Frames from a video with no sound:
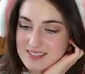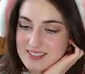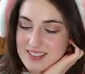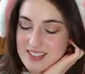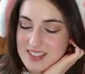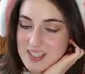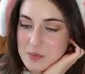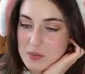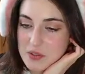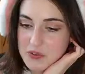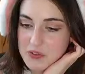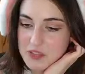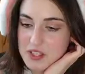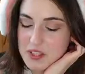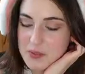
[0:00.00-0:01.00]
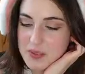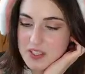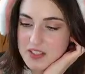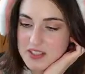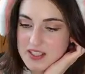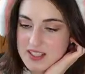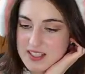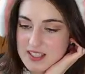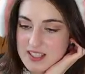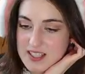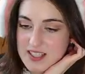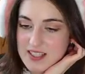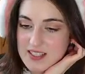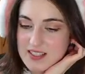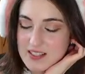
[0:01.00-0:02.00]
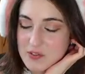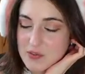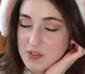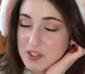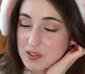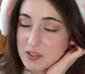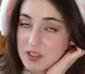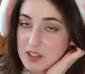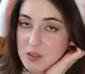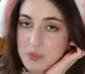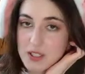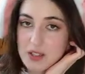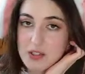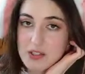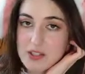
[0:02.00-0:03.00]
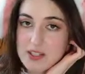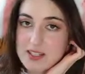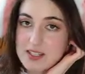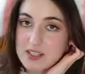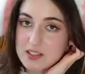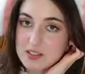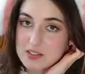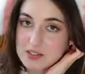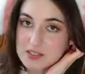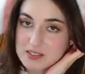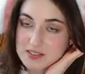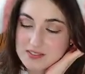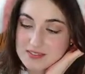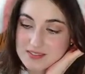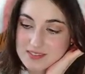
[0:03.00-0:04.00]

and keep her friend by her side and feel good about herself.